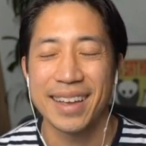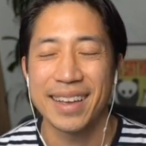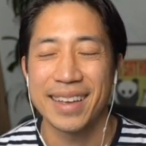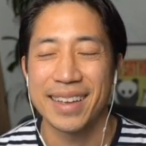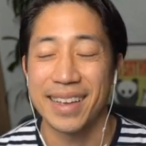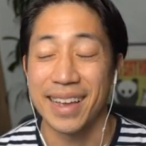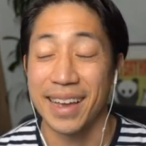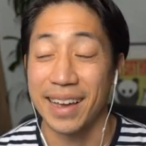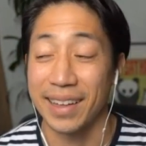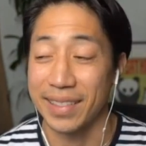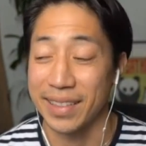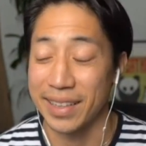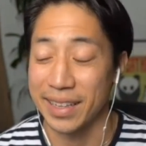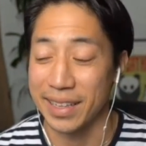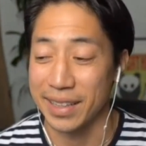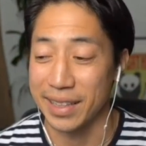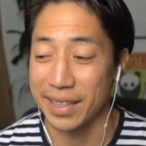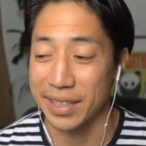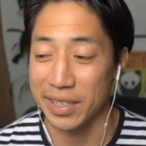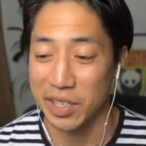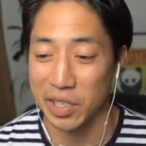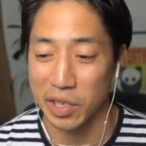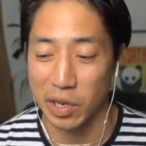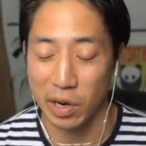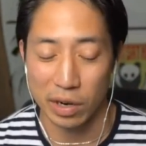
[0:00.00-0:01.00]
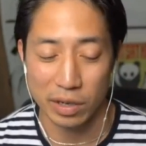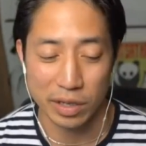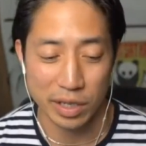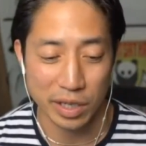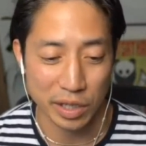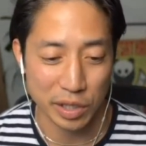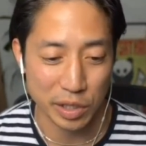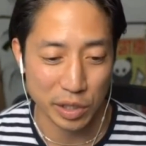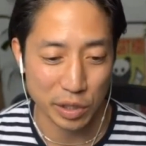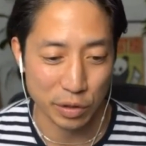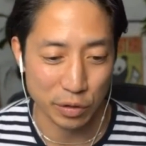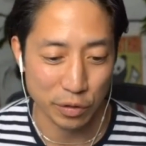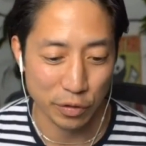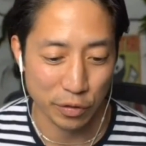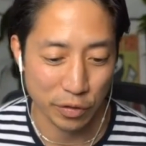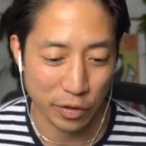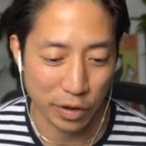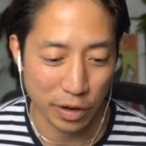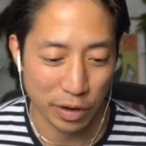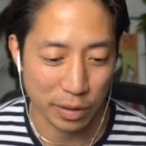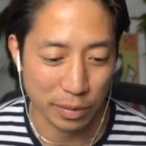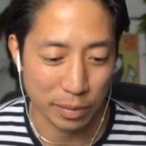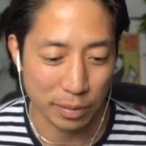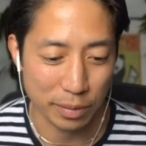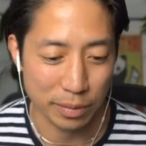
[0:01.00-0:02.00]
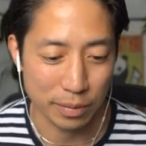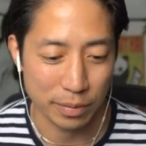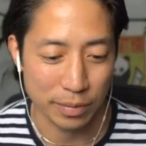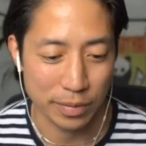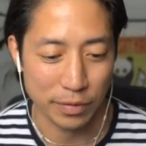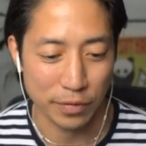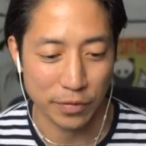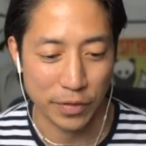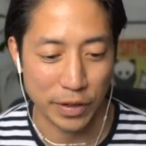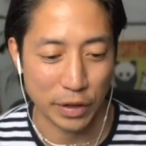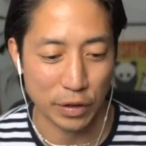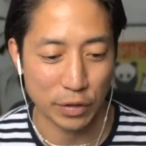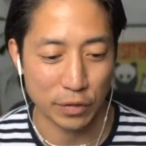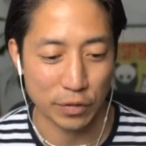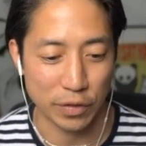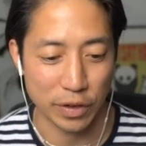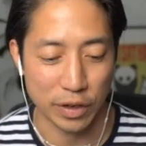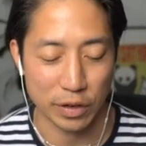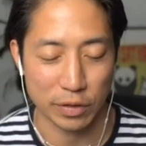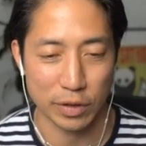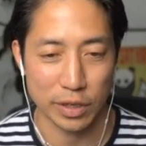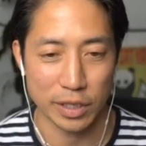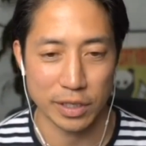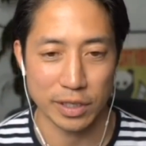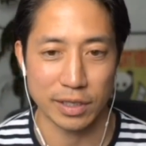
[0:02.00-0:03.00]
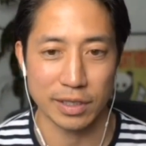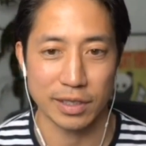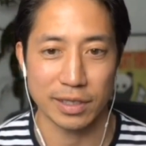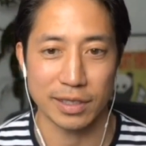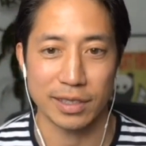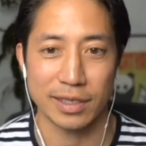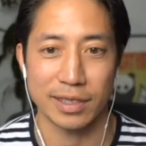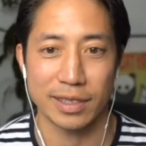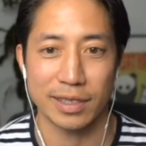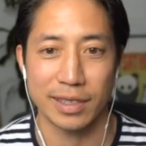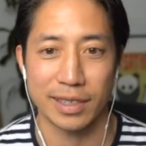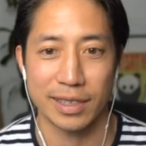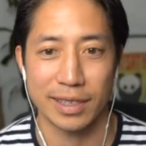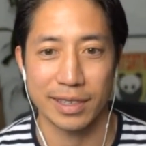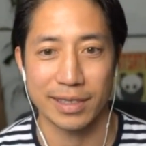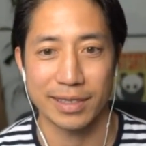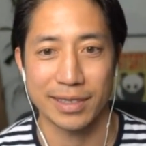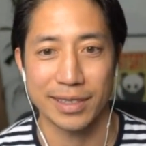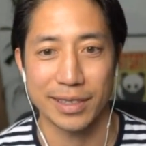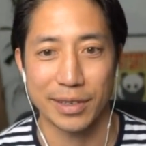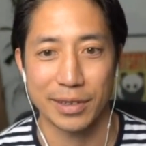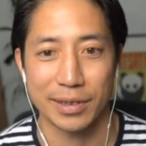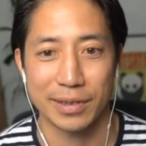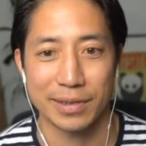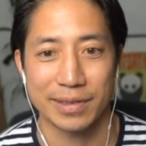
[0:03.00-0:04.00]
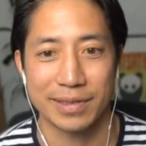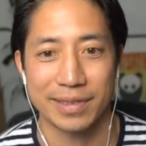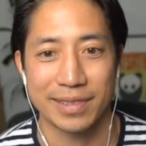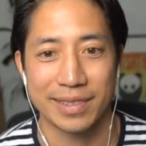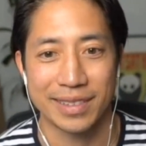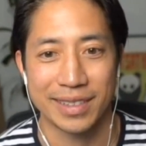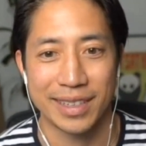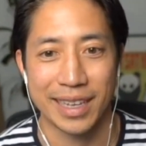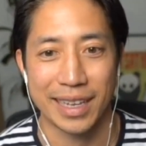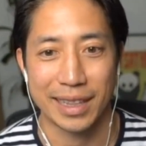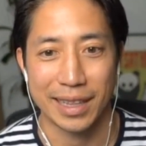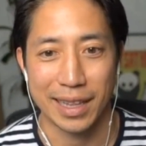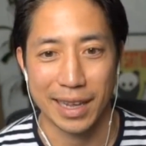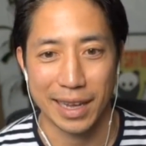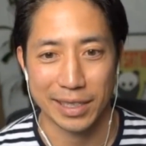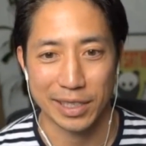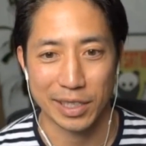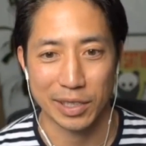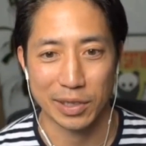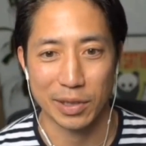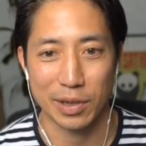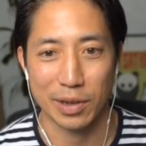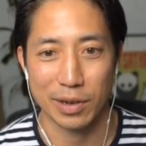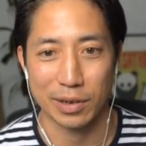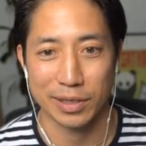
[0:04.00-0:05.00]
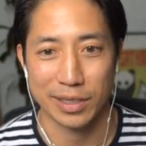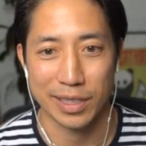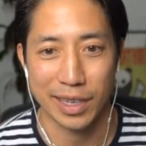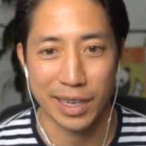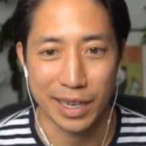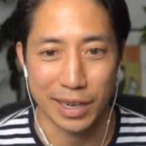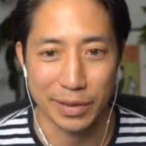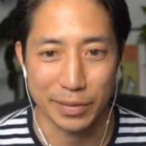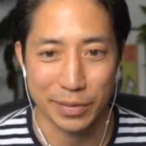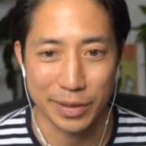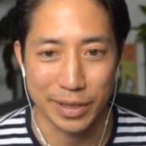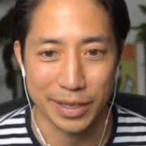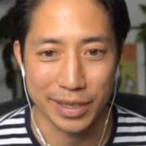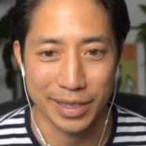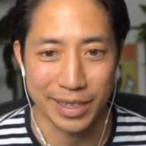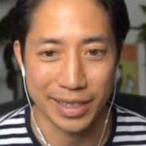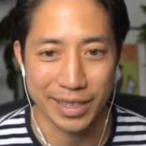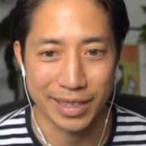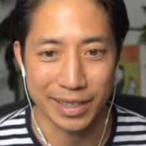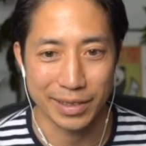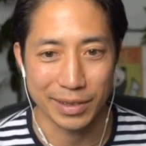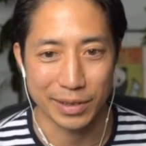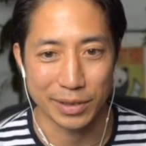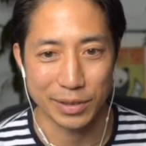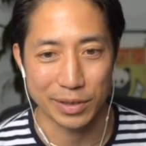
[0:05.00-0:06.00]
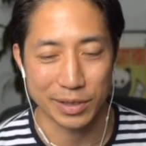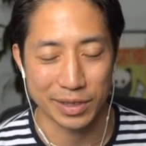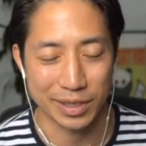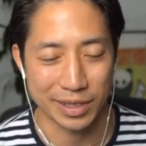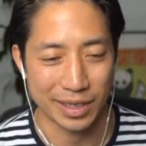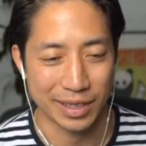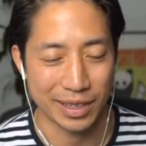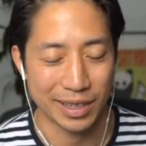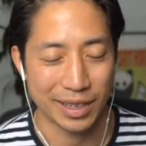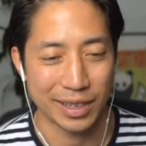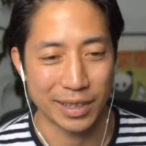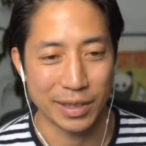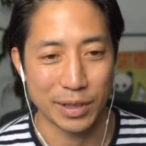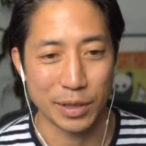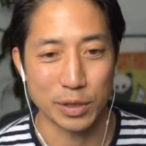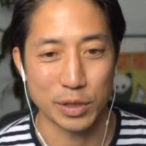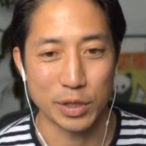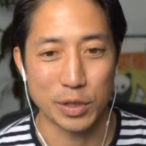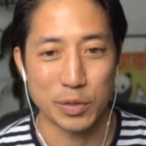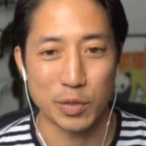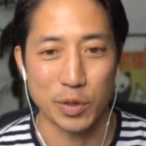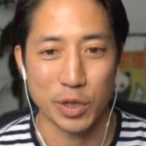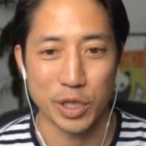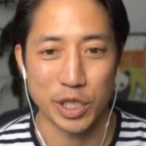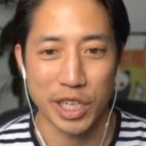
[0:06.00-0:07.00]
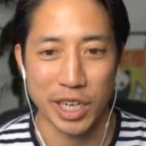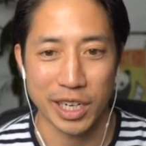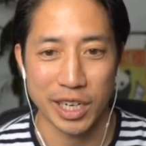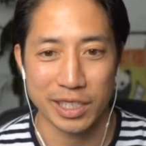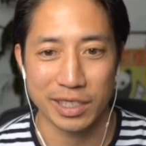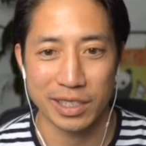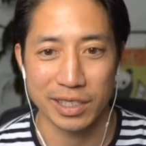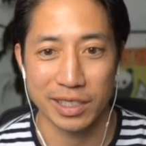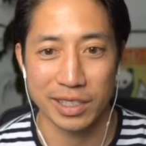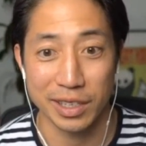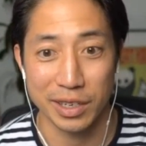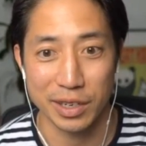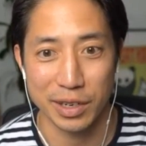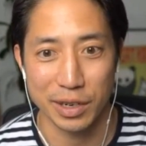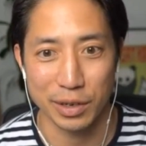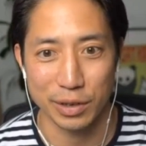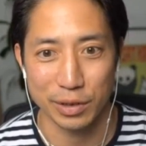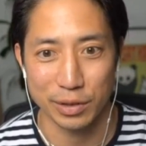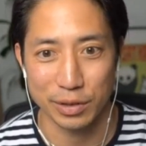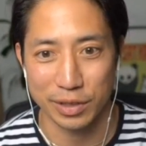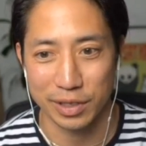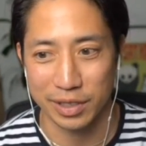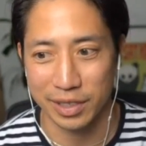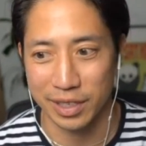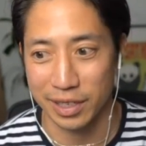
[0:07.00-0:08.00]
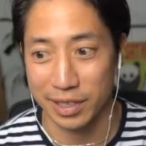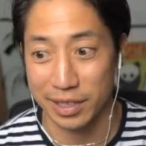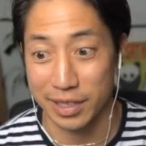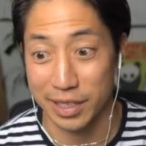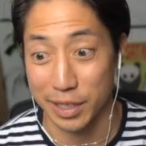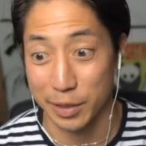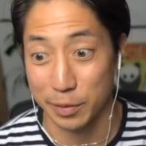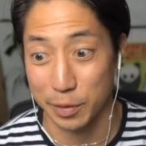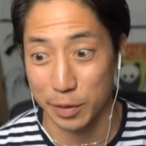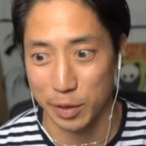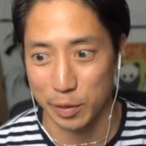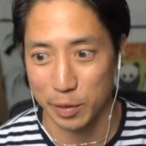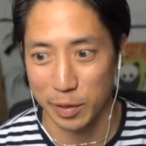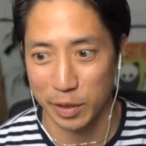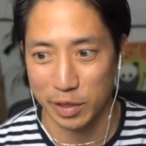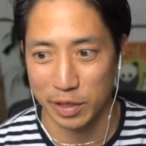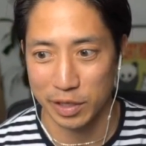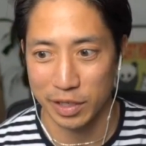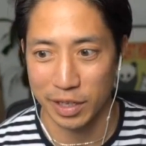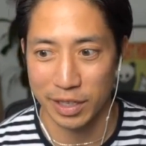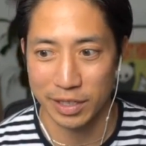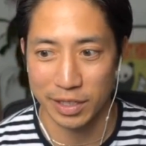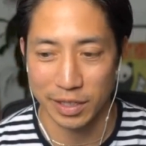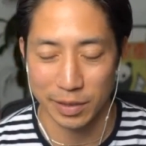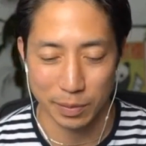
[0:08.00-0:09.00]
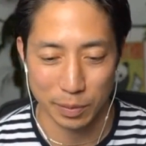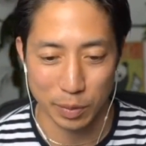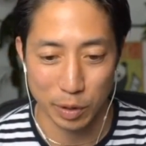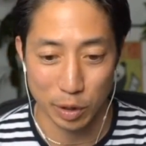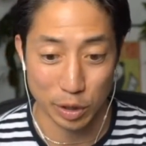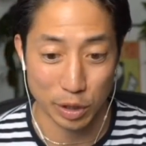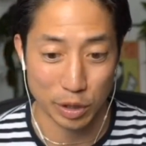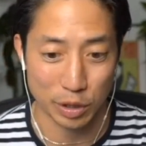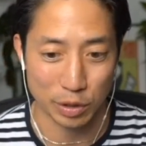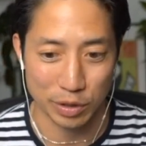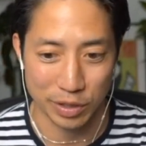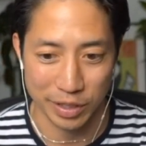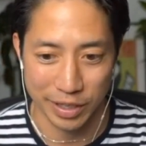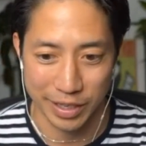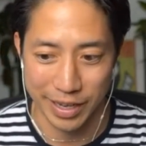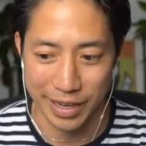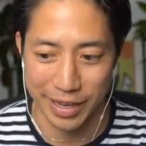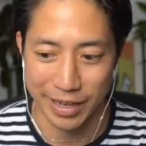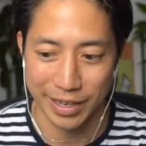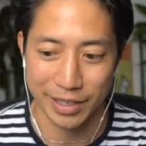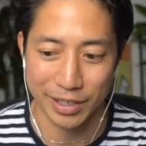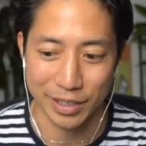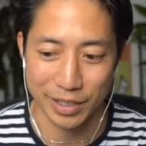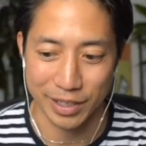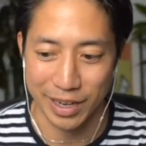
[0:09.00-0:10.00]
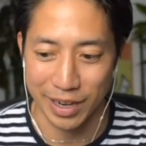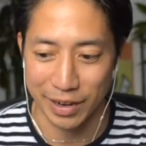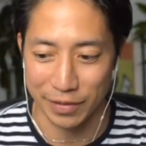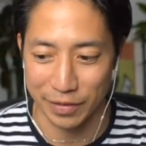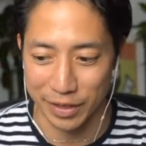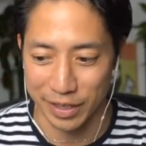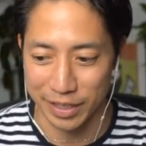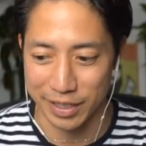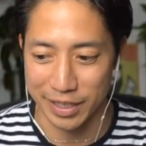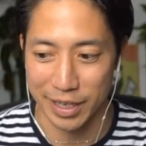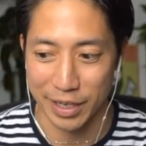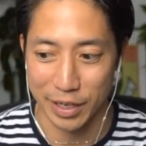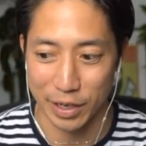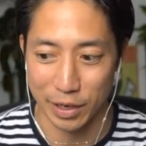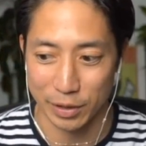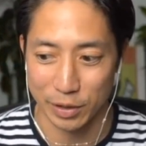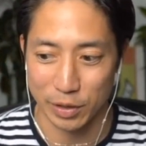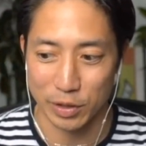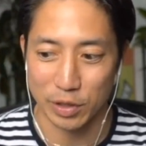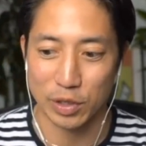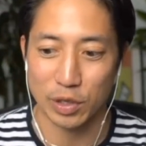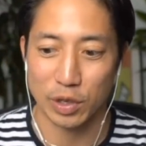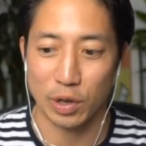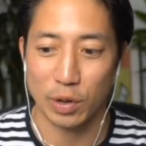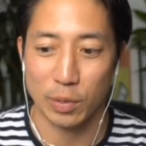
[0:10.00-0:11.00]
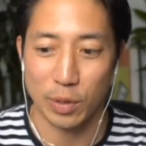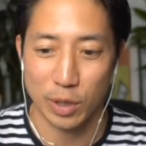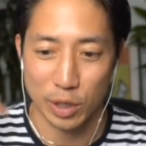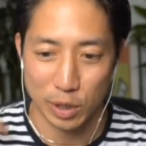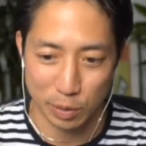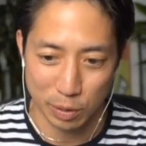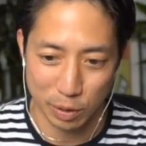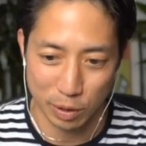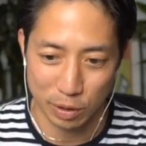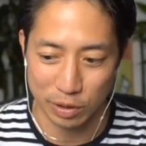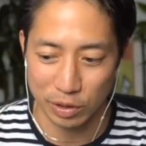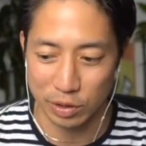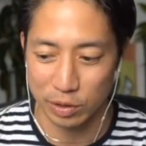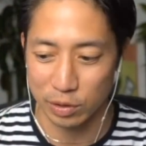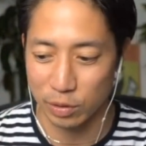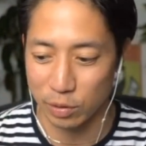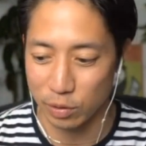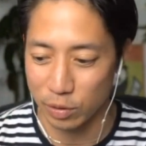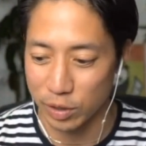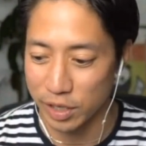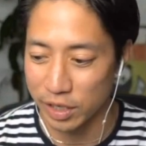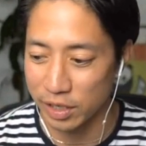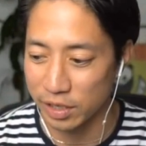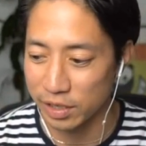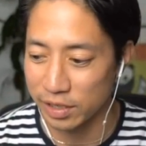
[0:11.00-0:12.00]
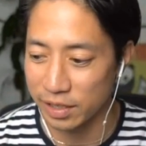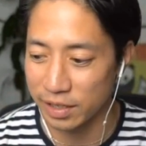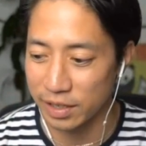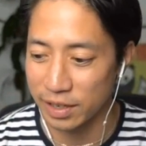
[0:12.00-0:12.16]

the scar tissue from failed fundraises, that lasts a long time, and those rejections and no's cut deep, especially as it pushed you to the edge and having to take on so much personal risk.